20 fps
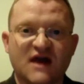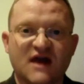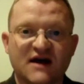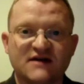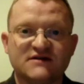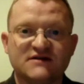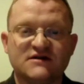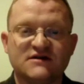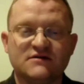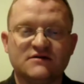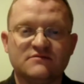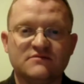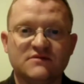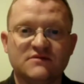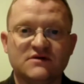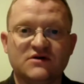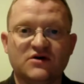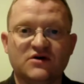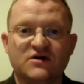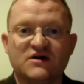text,
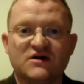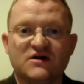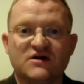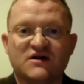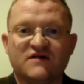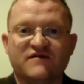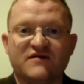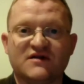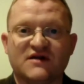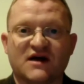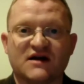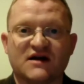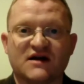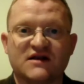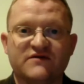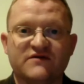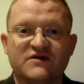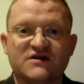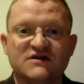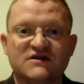doing different
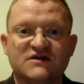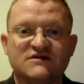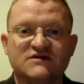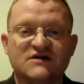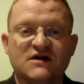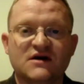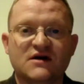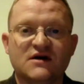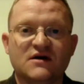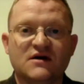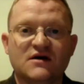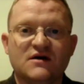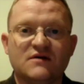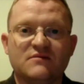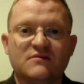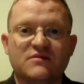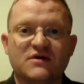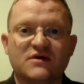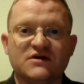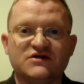activities,
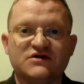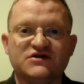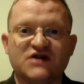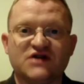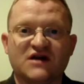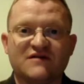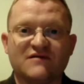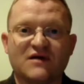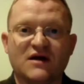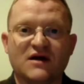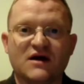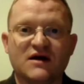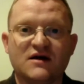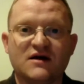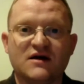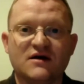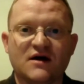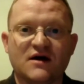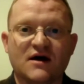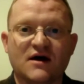but
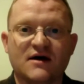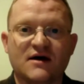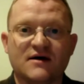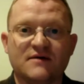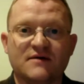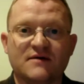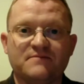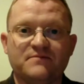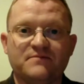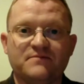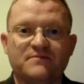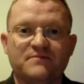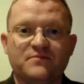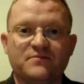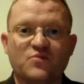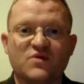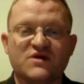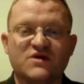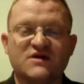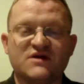generally
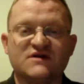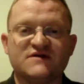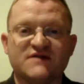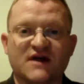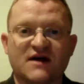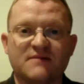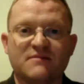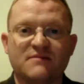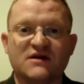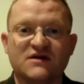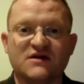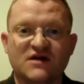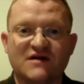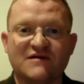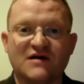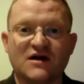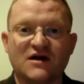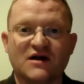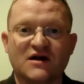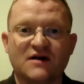with the same
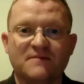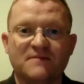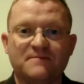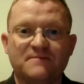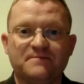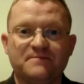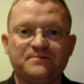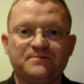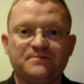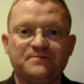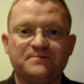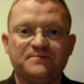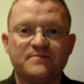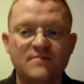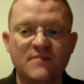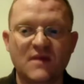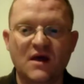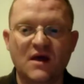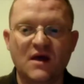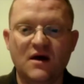material.
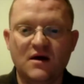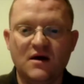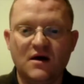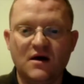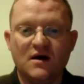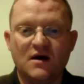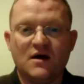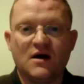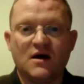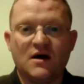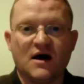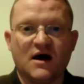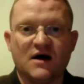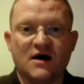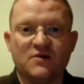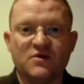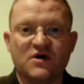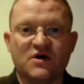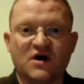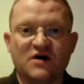
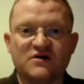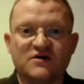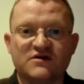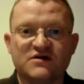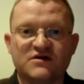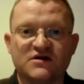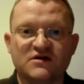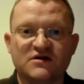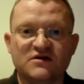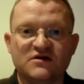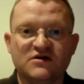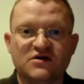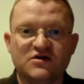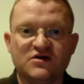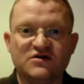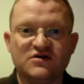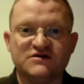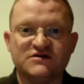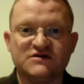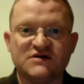We're going to
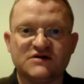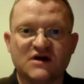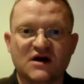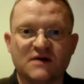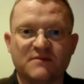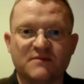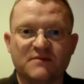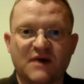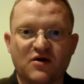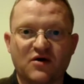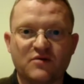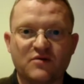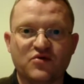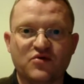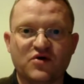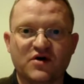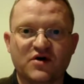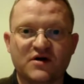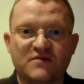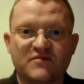use a
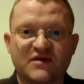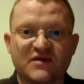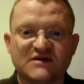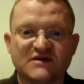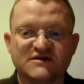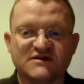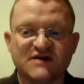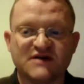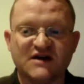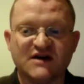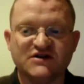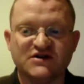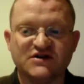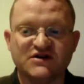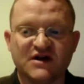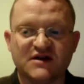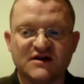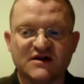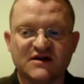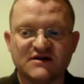PowerPoint presentation
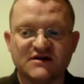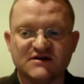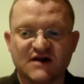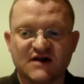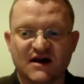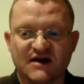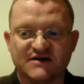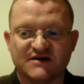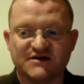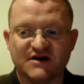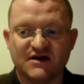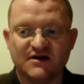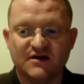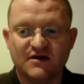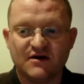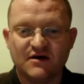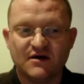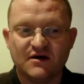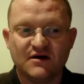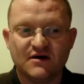in this
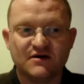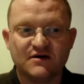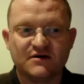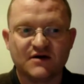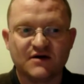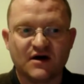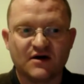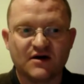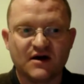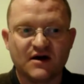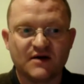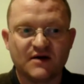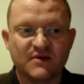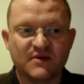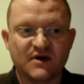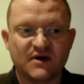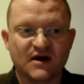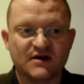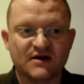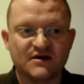lesson, so let
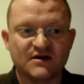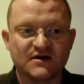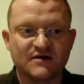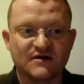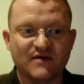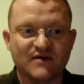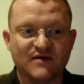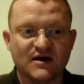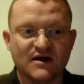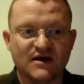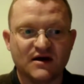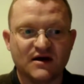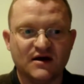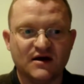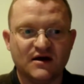me get it ready